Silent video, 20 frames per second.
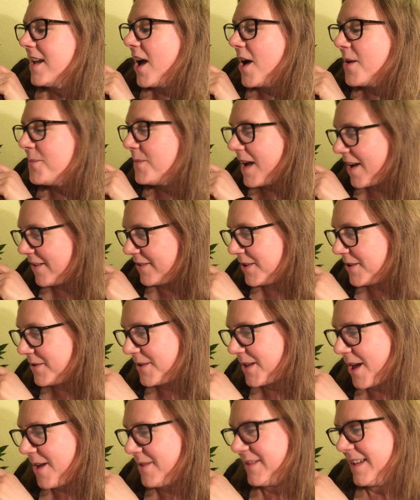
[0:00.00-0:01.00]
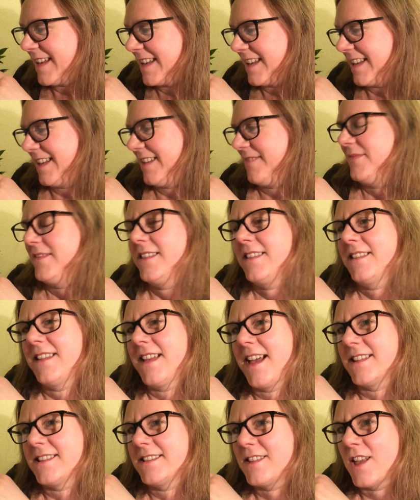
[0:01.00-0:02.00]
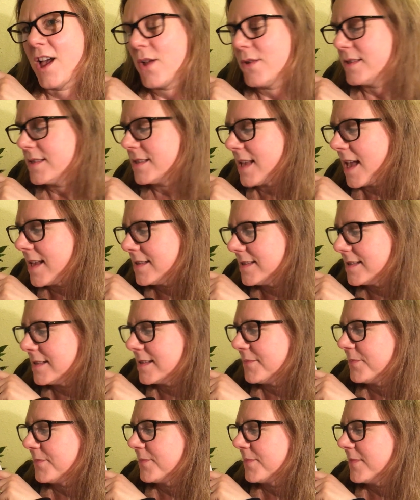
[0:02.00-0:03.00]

"And where are you going?" asked the hostess.